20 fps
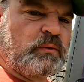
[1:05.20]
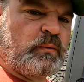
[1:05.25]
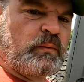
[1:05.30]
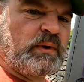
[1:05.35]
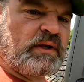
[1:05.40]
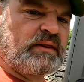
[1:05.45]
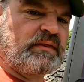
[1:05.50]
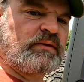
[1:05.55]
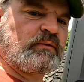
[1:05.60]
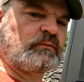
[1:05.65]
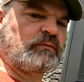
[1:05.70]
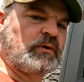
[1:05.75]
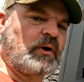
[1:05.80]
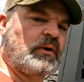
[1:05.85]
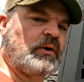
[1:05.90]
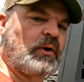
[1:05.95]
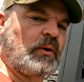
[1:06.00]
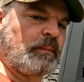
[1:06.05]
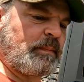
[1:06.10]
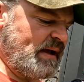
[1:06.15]
with
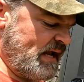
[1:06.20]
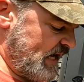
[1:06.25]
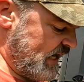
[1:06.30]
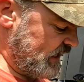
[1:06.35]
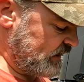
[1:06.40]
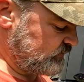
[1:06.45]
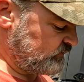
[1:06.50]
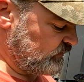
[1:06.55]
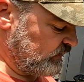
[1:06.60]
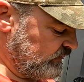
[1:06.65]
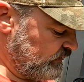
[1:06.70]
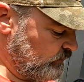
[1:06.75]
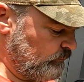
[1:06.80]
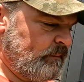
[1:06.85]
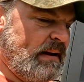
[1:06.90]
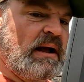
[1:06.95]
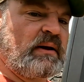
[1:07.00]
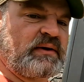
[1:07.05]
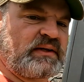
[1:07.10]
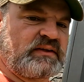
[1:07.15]
Rotopax and their
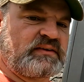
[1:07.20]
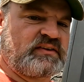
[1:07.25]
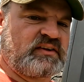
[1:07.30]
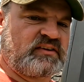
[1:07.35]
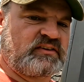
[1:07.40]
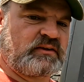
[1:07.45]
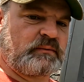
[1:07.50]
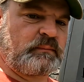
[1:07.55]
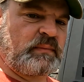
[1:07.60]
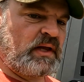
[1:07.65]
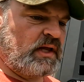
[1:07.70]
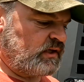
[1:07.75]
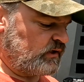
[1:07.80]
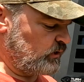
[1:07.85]
mounting system,